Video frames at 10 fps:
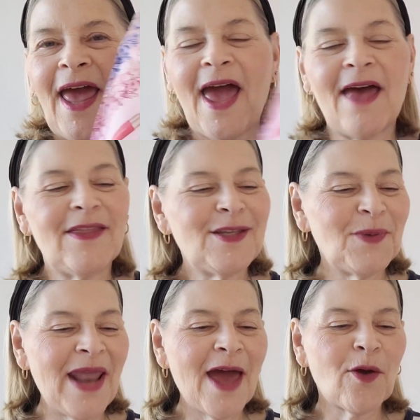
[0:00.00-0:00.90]
And this
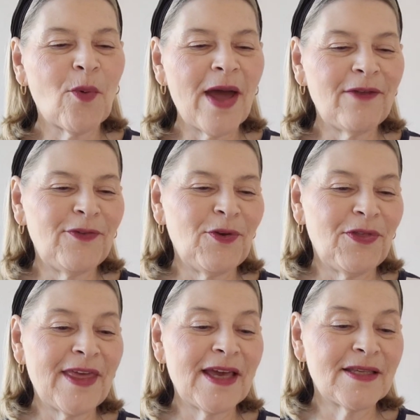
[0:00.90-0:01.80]
one had quite a few
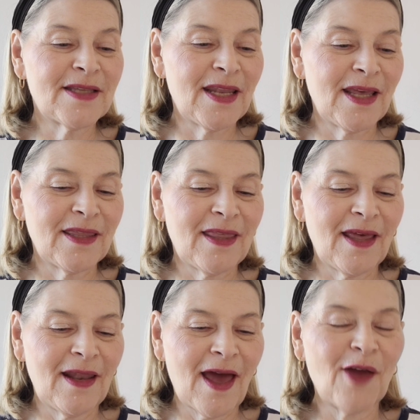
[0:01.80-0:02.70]
things in it
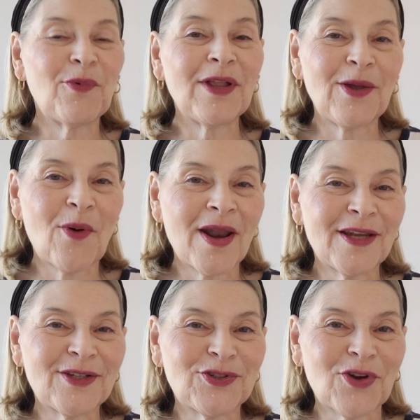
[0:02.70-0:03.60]
that I really
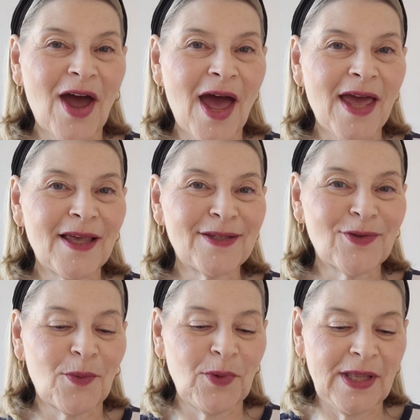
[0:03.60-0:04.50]
wanted to try.
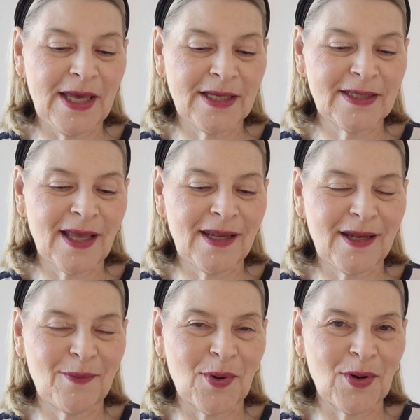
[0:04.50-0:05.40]
So I'm really
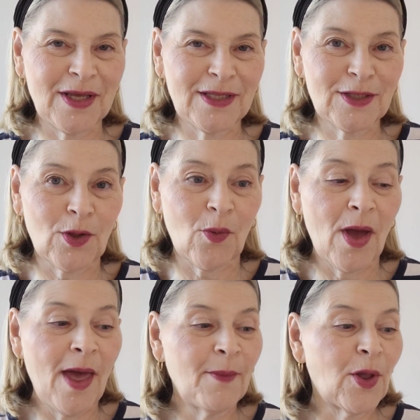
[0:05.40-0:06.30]
excited about it. So
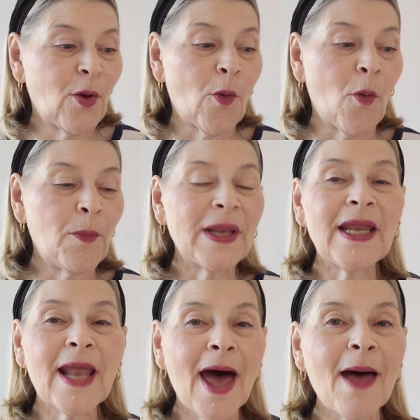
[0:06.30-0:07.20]
I'm gonna open
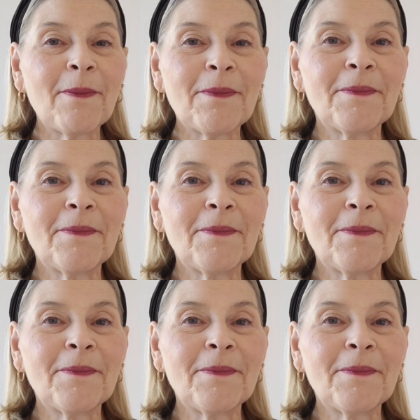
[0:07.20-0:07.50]
it up.